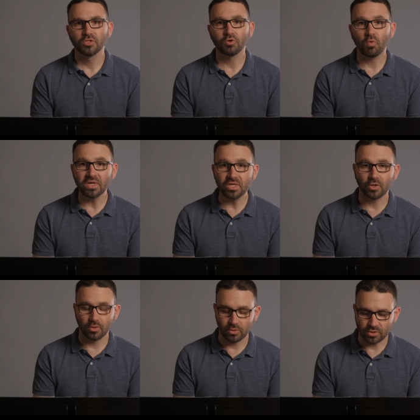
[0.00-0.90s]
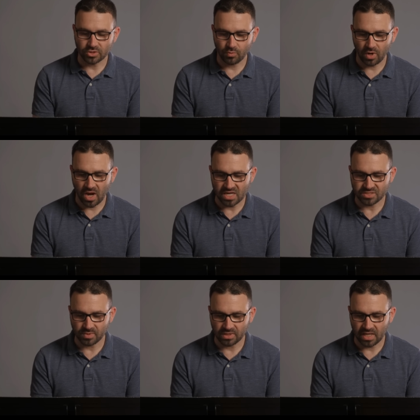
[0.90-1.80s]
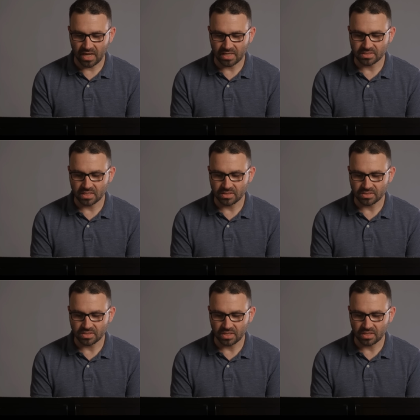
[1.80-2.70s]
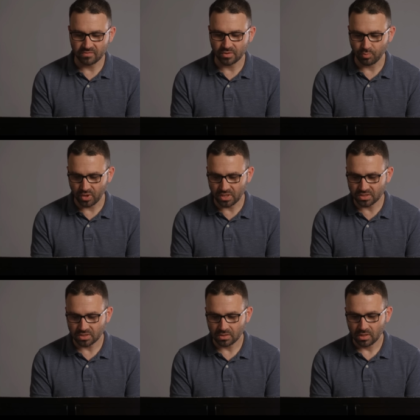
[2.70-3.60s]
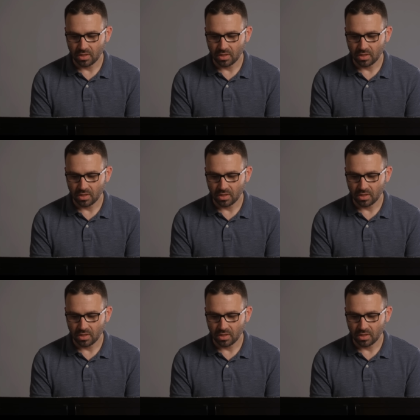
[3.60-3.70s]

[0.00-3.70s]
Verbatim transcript: 20 girls were hospitalized in the city of Tabriz,